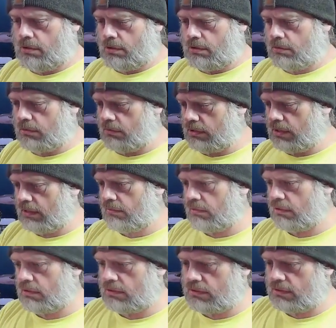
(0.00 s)
don't know what that
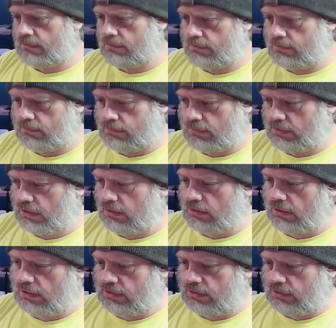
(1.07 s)
was. Sounded
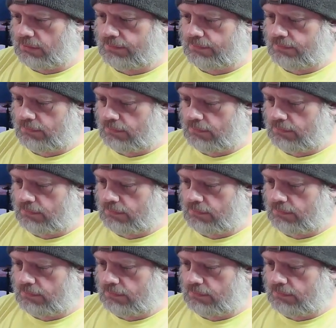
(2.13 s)
like something.